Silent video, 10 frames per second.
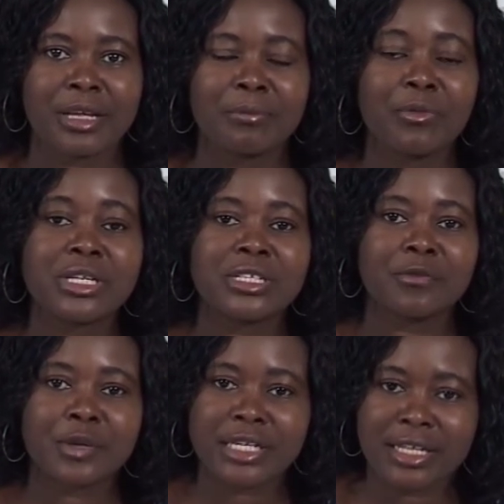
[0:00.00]

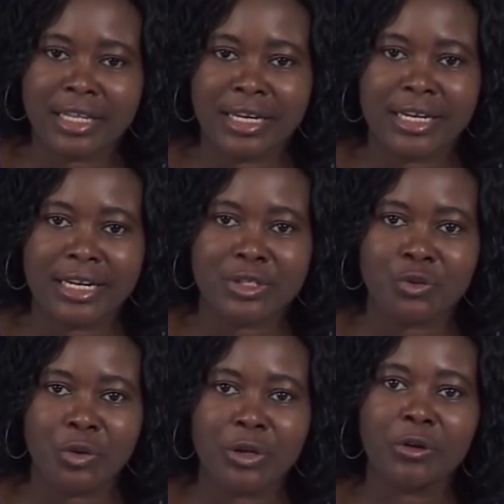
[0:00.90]
Motivate the learner
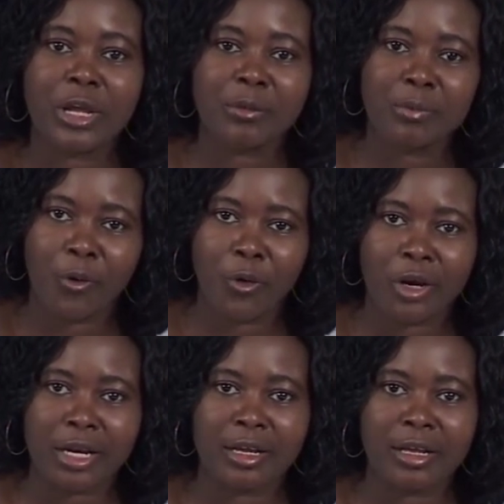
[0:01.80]
to keep
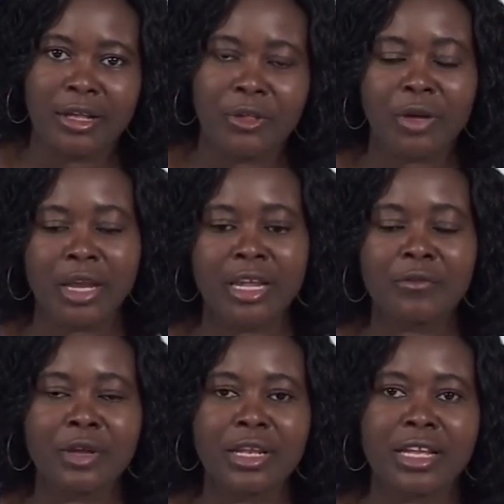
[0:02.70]
on. You can
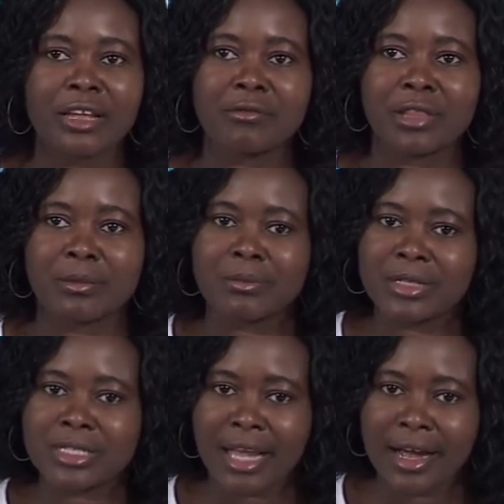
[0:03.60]
even give them
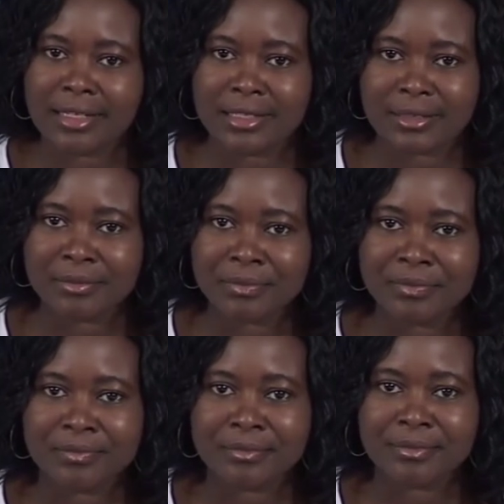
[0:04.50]
stars
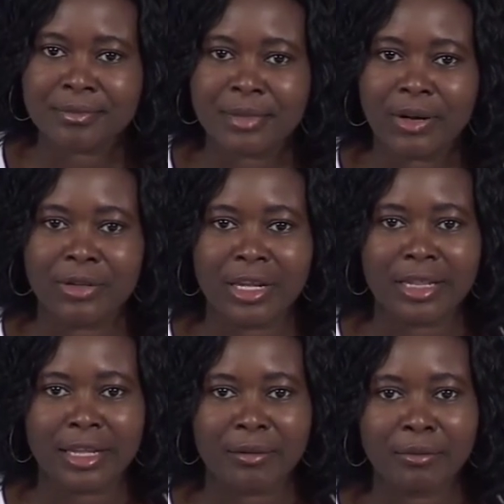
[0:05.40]

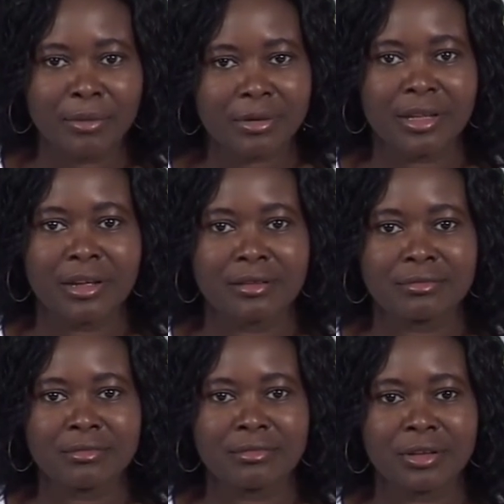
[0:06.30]
in their book.
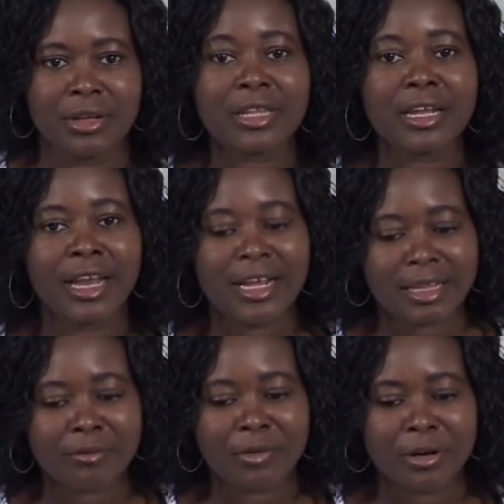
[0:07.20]
They like
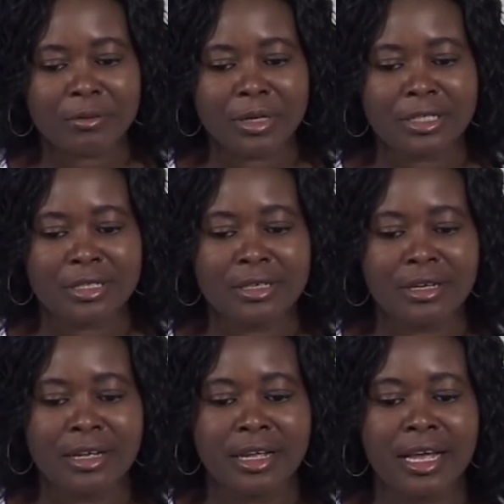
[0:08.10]
them very much.
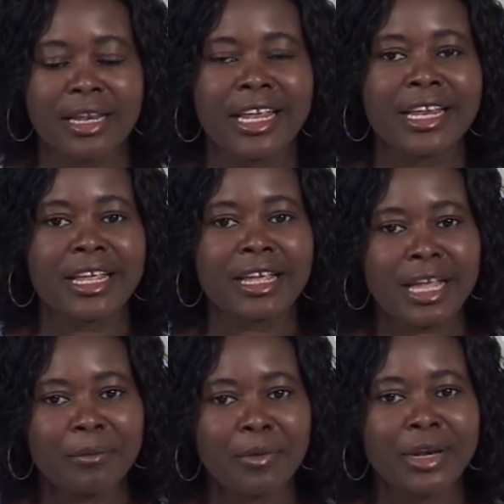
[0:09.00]
And
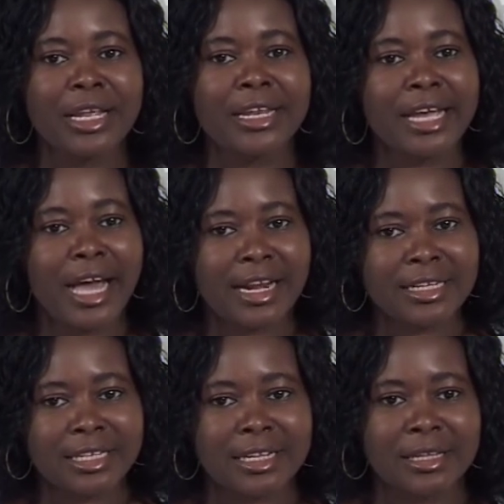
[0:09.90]
keep on
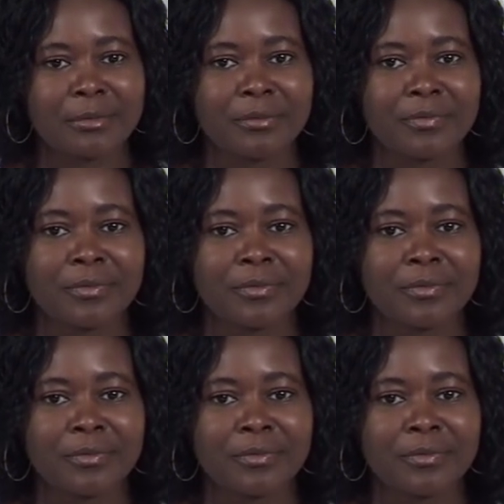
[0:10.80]
encouraging them.